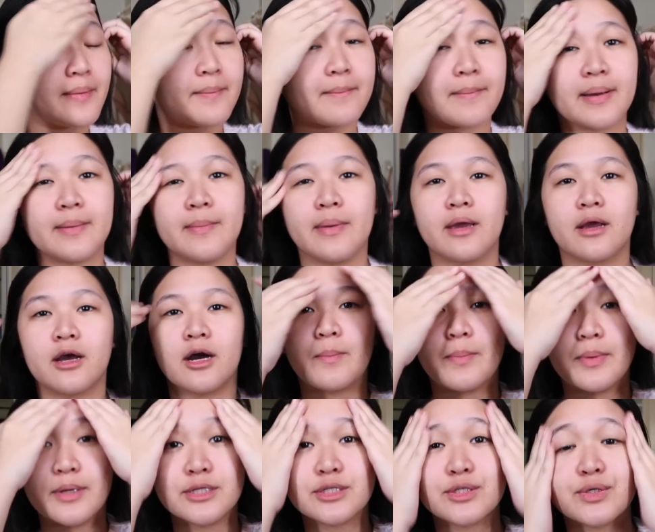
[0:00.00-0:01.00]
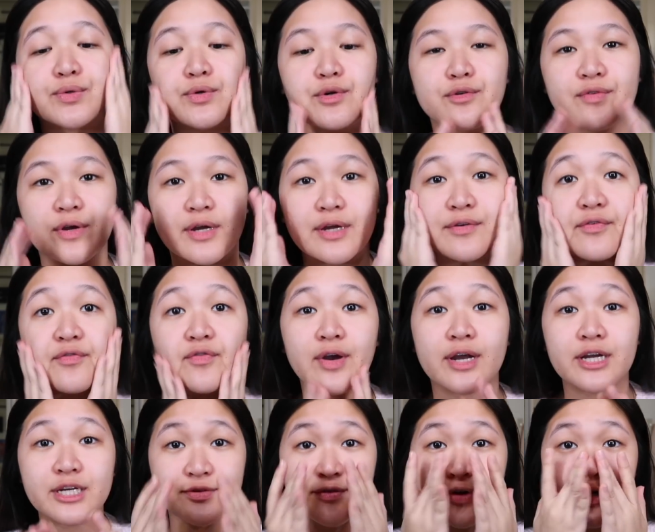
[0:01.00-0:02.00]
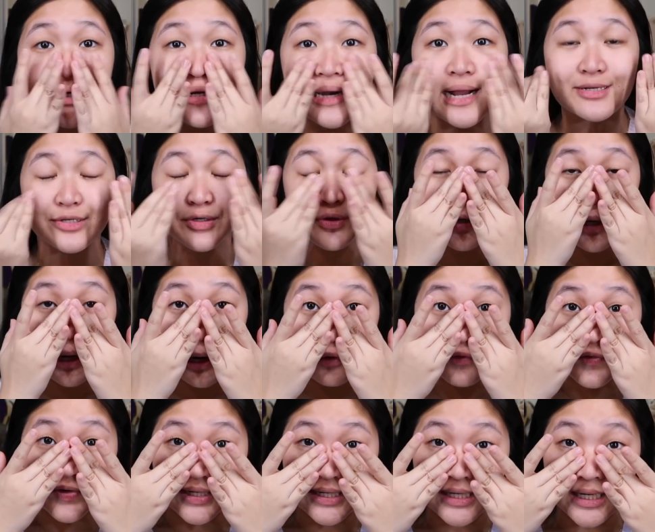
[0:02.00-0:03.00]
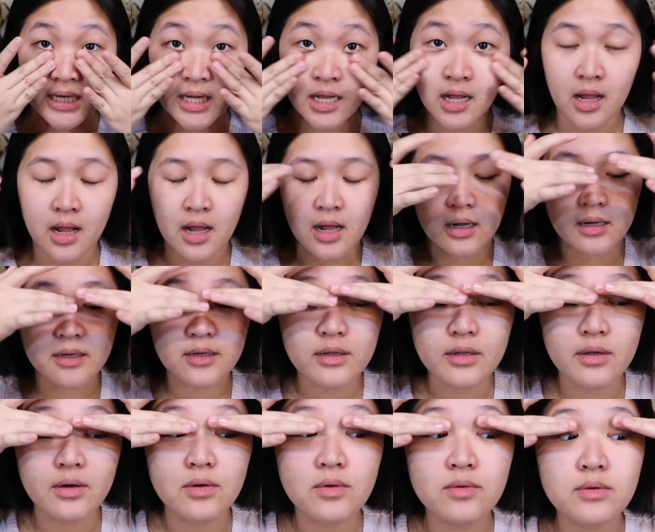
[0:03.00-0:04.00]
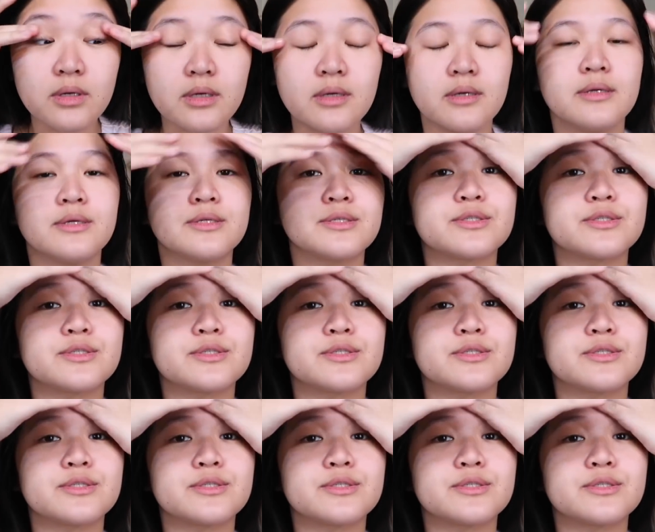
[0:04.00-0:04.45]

my makeup in school very fresh, very natural, and very glowy.